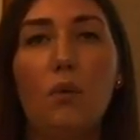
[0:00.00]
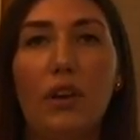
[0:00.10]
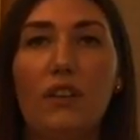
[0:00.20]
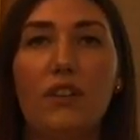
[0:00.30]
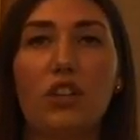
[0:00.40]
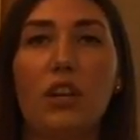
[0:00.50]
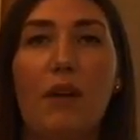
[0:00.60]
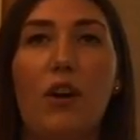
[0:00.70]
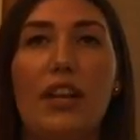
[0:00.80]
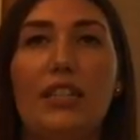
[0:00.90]
We envision
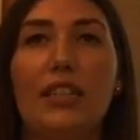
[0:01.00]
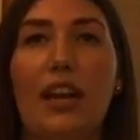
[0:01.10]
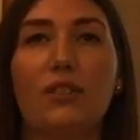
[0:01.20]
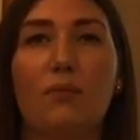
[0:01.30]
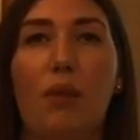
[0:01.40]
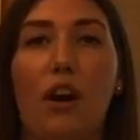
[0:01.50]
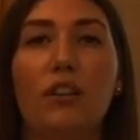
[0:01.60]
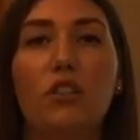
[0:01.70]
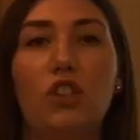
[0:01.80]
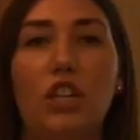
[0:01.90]
about 18,000
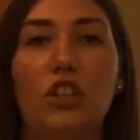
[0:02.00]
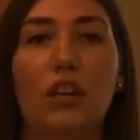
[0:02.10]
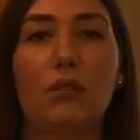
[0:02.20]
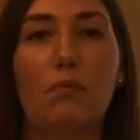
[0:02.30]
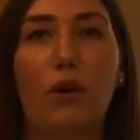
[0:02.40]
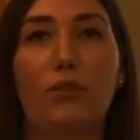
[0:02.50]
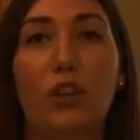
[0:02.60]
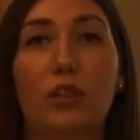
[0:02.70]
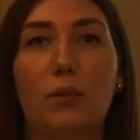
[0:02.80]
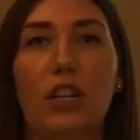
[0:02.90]
parts changing mode of
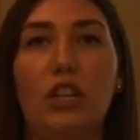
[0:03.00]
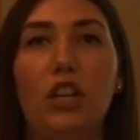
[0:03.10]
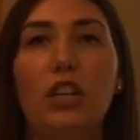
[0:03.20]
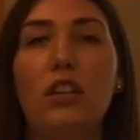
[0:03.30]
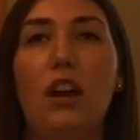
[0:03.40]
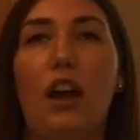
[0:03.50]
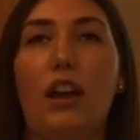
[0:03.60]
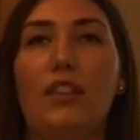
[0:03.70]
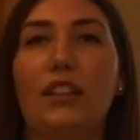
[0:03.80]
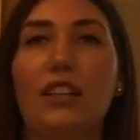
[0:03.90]
transportation,
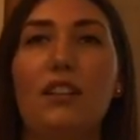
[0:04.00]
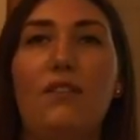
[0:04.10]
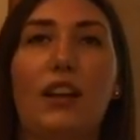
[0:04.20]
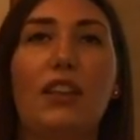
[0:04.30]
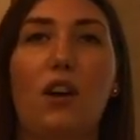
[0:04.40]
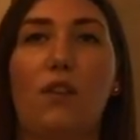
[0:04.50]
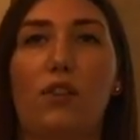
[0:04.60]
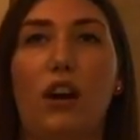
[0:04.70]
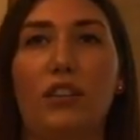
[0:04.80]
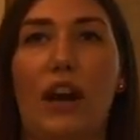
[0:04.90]
and that's going to affect the
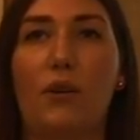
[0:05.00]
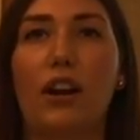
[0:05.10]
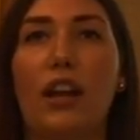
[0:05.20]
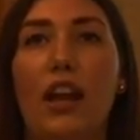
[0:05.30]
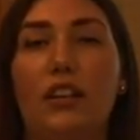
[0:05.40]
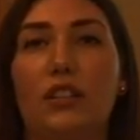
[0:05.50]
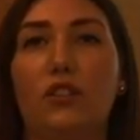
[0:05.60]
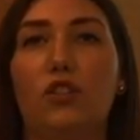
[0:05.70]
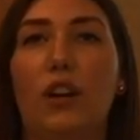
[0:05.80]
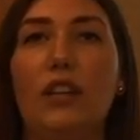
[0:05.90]
overall network and its
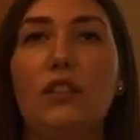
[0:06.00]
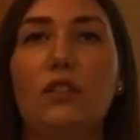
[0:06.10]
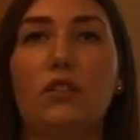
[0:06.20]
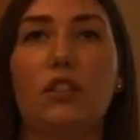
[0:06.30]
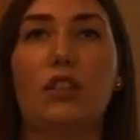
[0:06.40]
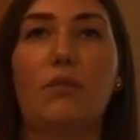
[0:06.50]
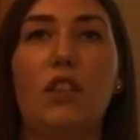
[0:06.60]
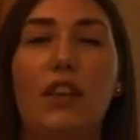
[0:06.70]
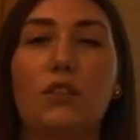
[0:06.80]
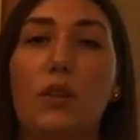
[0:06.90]
constraints. So some of
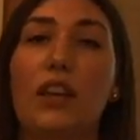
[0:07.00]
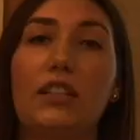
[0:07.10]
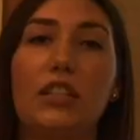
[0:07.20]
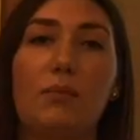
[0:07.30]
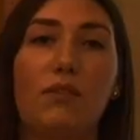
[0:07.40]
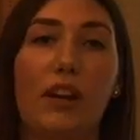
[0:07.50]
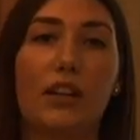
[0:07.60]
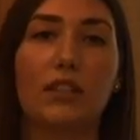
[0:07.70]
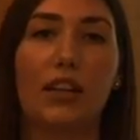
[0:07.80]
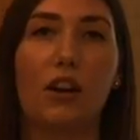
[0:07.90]
the things we think need to be
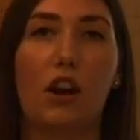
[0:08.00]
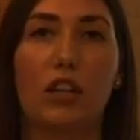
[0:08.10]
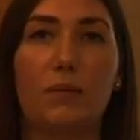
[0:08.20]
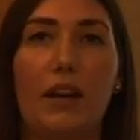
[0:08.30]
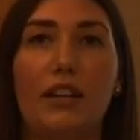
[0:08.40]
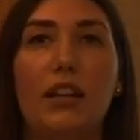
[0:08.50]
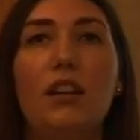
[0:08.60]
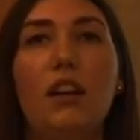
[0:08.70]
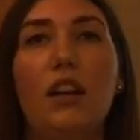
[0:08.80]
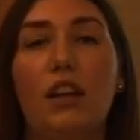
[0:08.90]
reconsidered or expanded
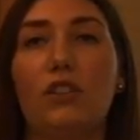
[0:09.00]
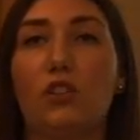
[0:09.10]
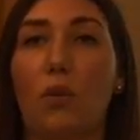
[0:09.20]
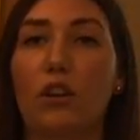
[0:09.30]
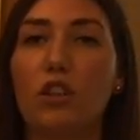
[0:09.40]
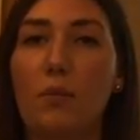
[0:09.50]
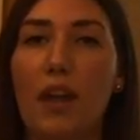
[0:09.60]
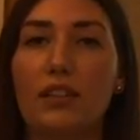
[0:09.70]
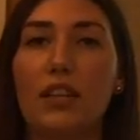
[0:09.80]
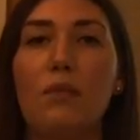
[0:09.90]
is storage
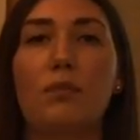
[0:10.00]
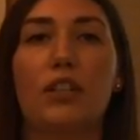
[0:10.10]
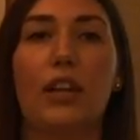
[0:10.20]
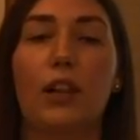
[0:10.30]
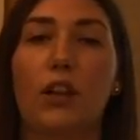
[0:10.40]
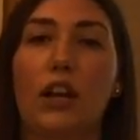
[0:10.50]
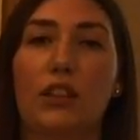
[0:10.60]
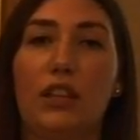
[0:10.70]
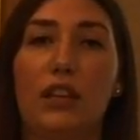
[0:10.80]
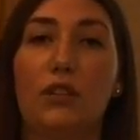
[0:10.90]
capacity, particularly
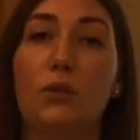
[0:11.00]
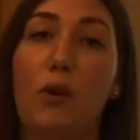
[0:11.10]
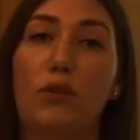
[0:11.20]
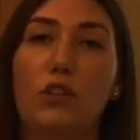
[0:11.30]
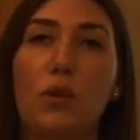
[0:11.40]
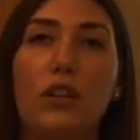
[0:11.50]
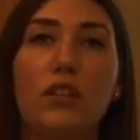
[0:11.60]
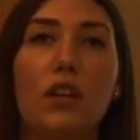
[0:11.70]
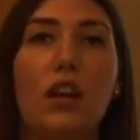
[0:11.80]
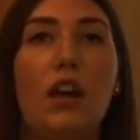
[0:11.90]
at the spoke stores.